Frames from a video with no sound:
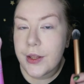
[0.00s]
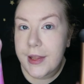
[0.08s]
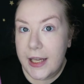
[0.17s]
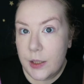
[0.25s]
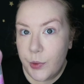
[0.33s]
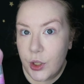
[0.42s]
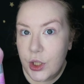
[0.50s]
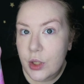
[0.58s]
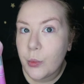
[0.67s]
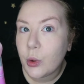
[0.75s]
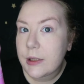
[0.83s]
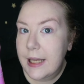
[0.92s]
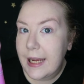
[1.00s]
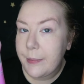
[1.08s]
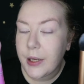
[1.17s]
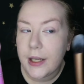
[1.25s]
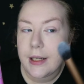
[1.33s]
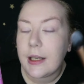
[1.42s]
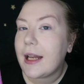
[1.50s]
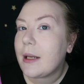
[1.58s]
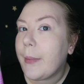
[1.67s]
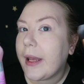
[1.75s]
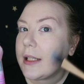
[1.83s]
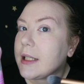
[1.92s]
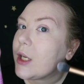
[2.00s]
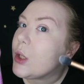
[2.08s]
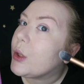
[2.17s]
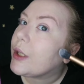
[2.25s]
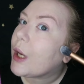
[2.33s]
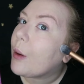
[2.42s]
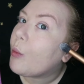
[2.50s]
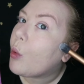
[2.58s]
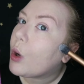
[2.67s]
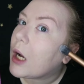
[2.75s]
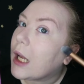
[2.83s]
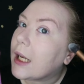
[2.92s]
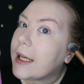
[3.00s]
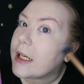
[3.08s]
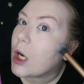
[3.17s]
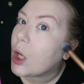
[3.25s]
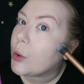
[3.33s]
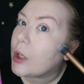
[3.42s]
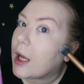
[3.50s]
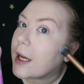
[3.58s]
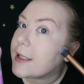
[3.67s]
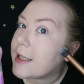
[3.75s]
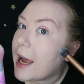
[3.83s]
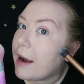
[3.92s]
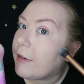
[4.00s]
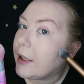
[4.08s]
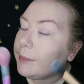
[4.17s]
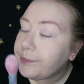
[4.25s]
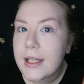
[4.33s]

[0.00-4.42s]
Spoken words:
These brushes are more tapered and it means that you can get more colour in a localised area.